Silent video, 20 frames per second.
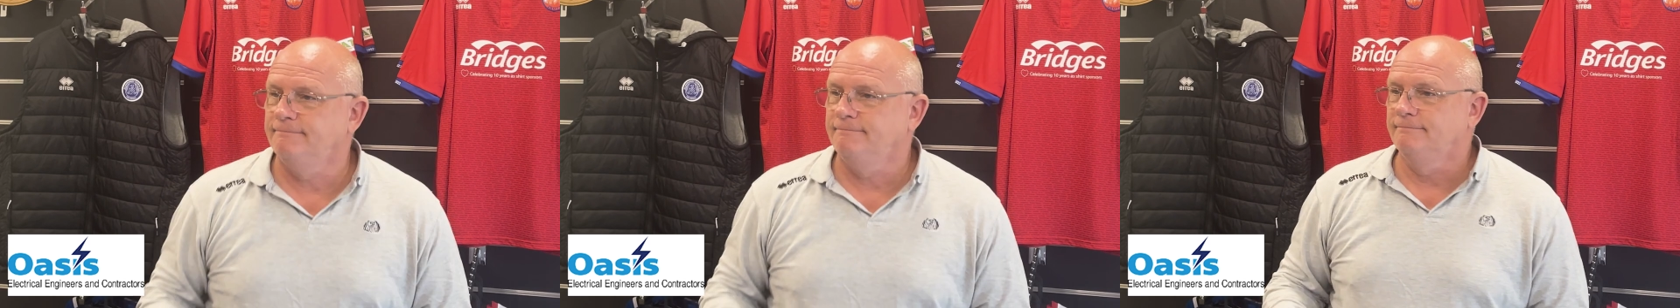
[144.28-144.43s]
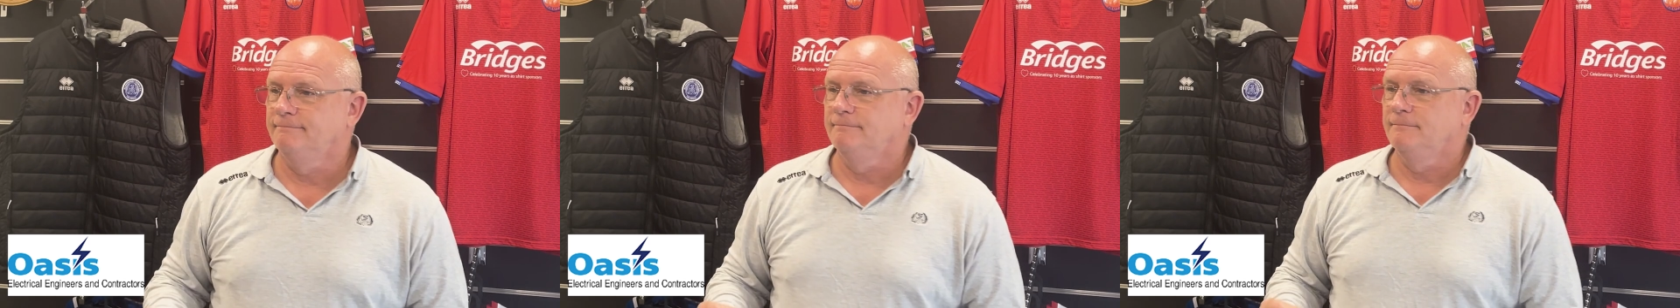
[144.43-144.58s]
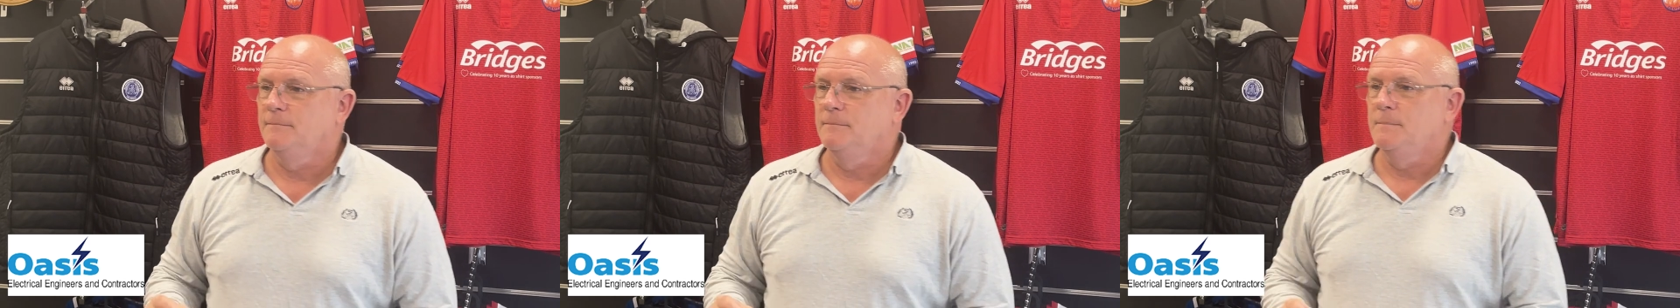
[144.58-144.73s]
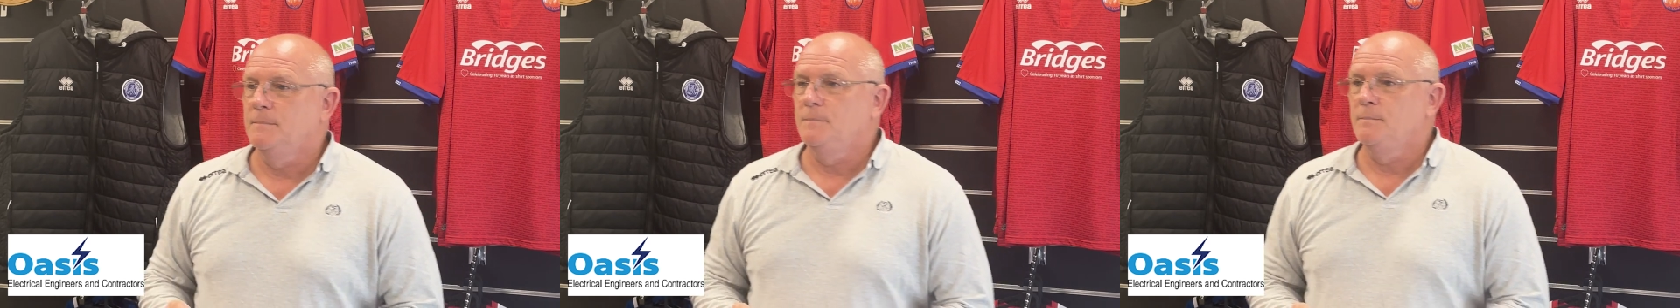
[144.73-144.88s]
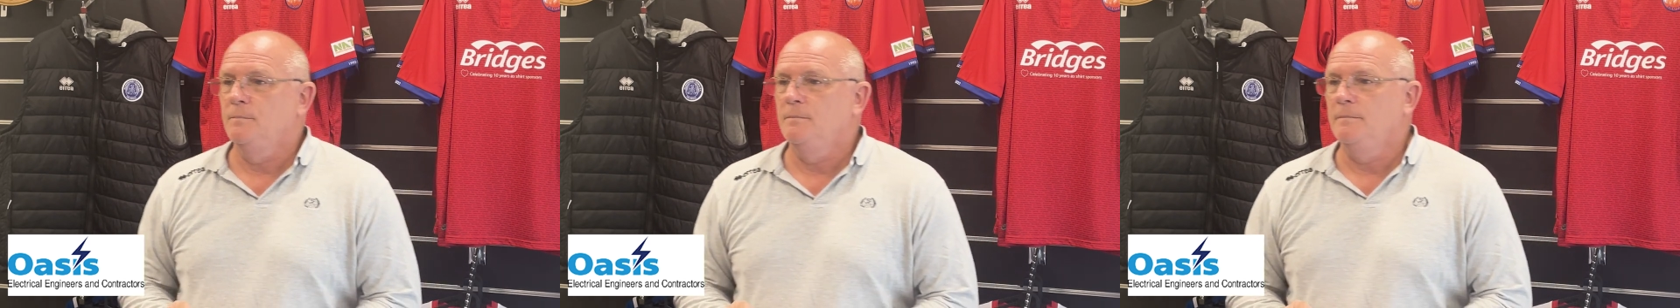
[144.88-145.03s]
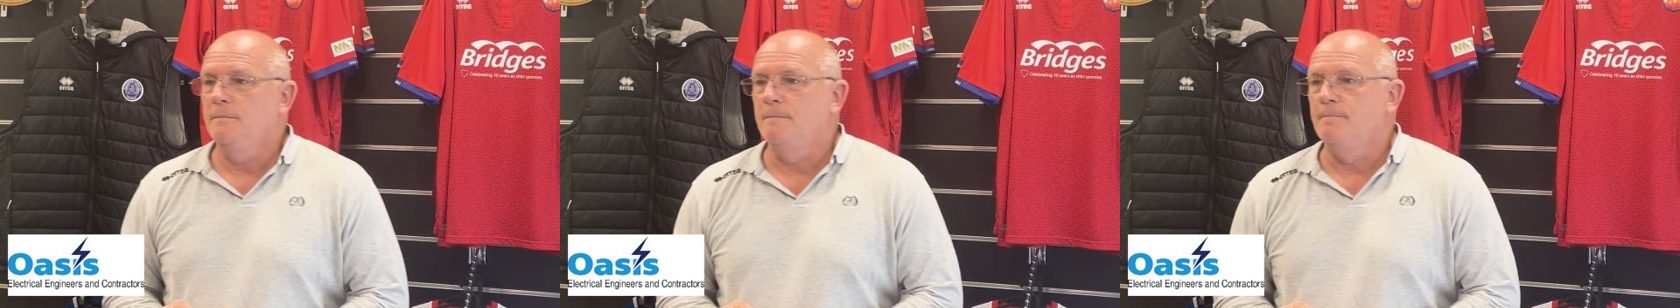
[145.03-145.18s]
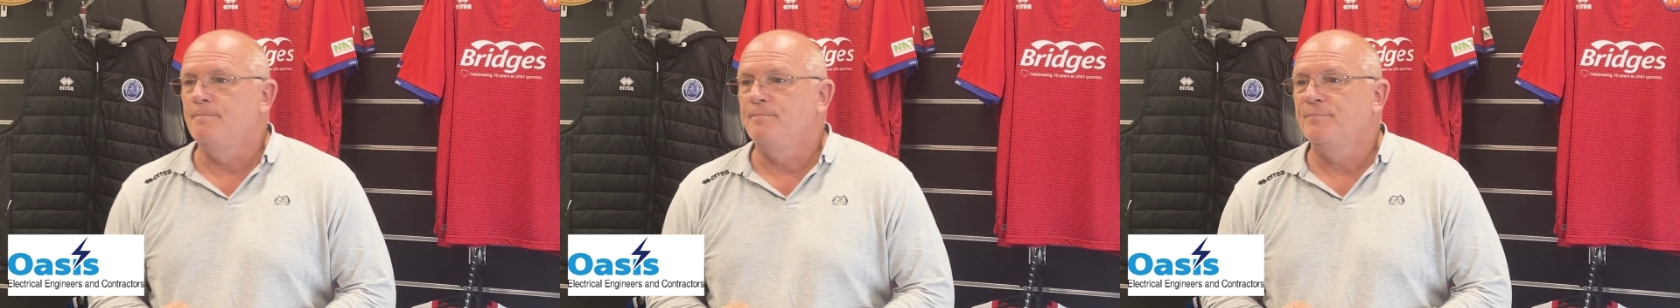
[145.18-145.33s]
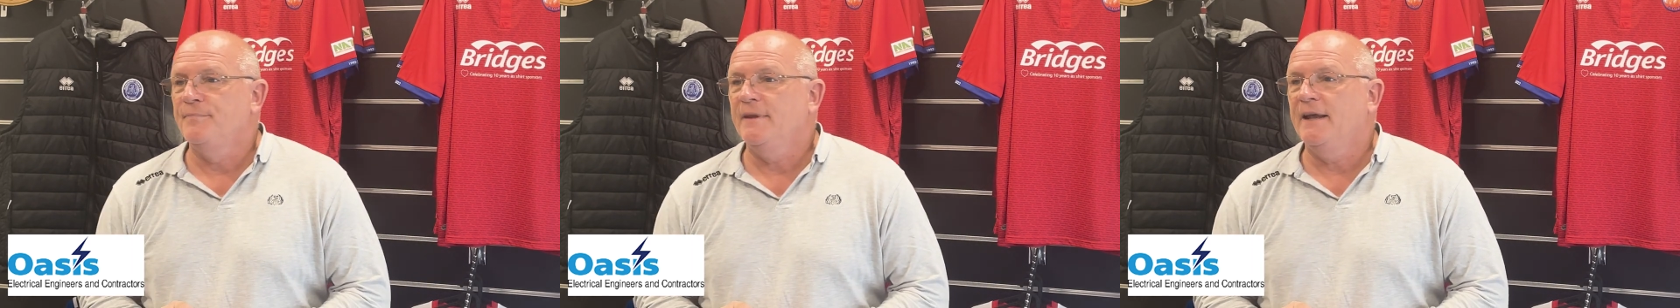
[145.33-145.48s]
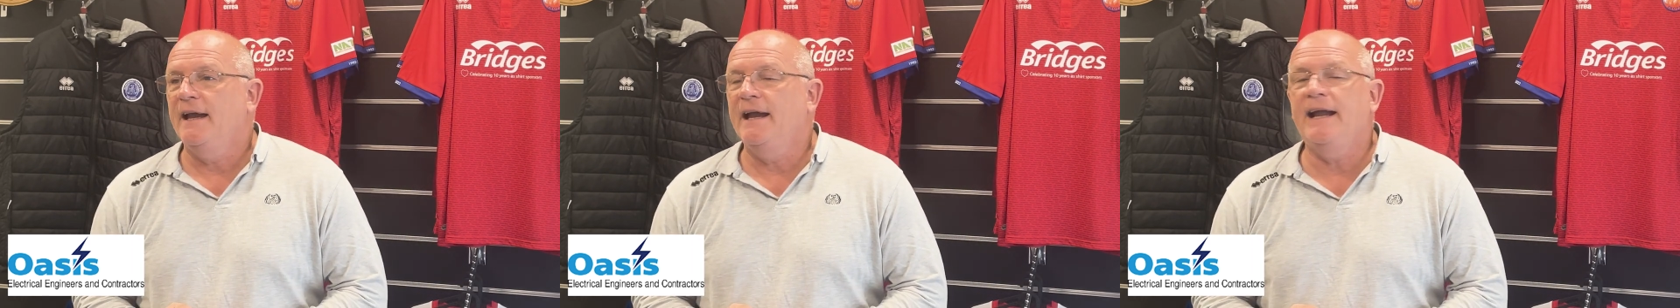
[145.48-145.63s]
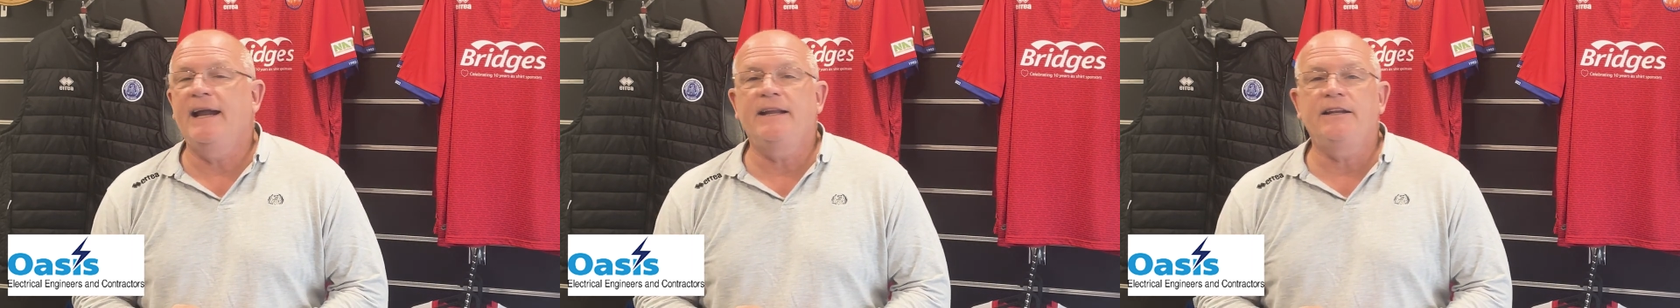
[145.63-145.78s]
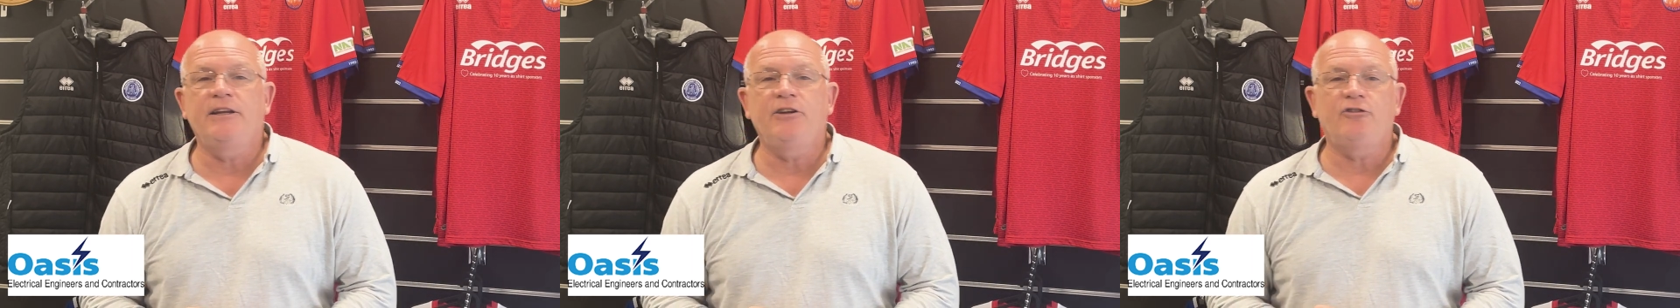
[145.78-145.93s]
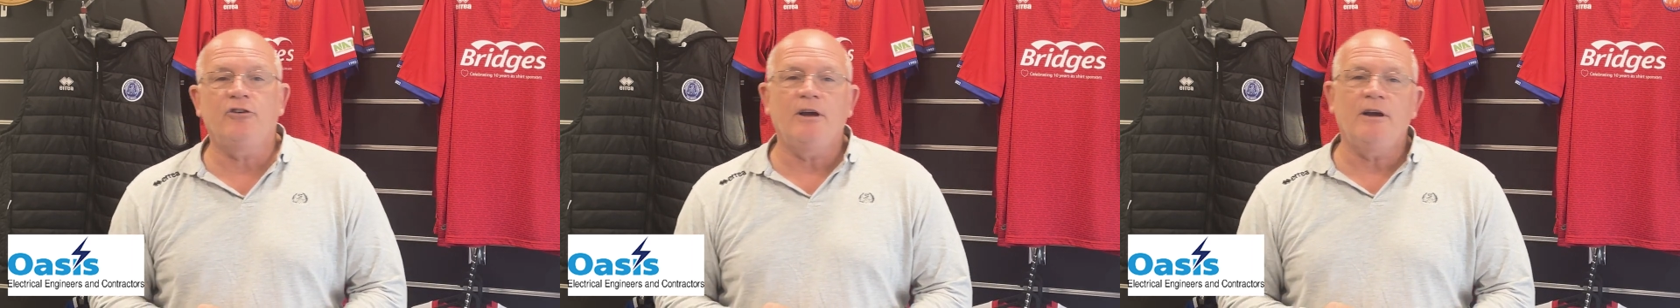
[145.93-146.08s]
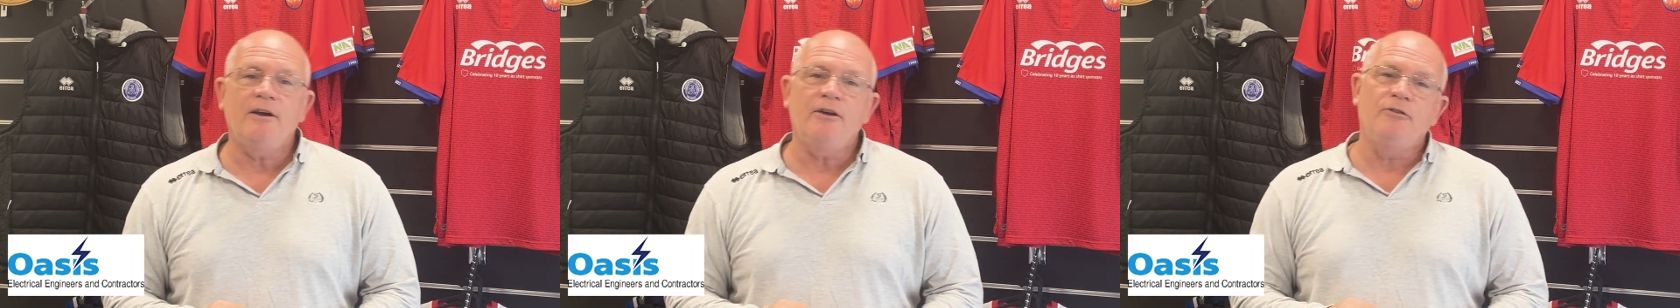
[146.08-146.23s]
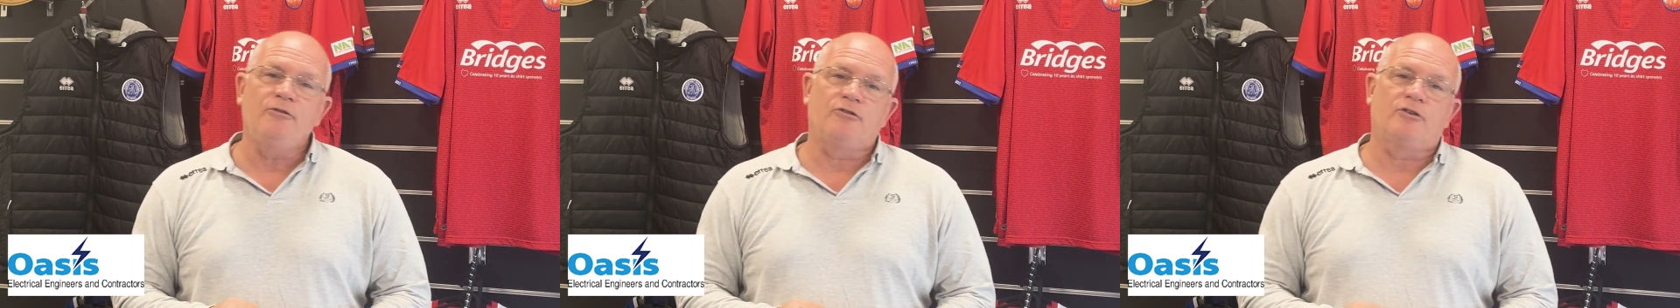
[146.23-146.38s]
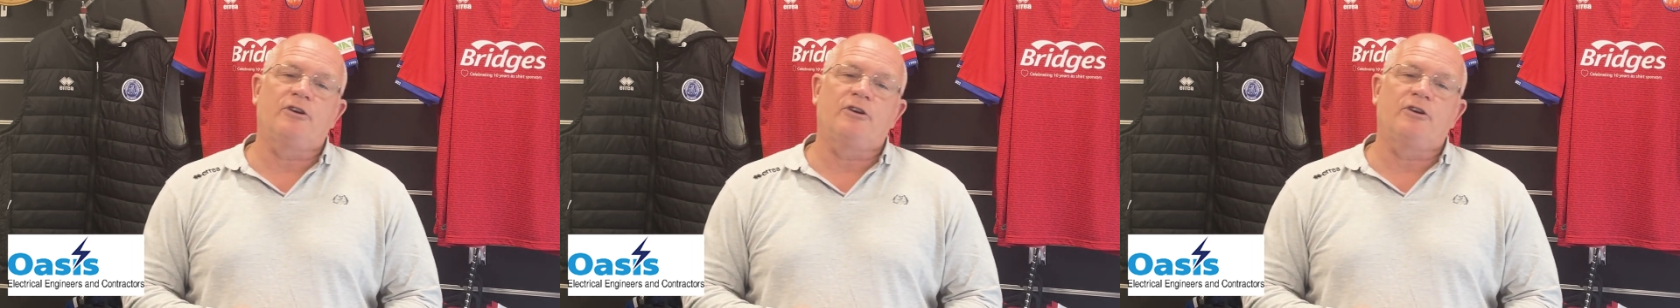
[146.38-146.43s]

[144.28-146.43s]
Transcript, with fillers: Andy Jones. Andy Jones.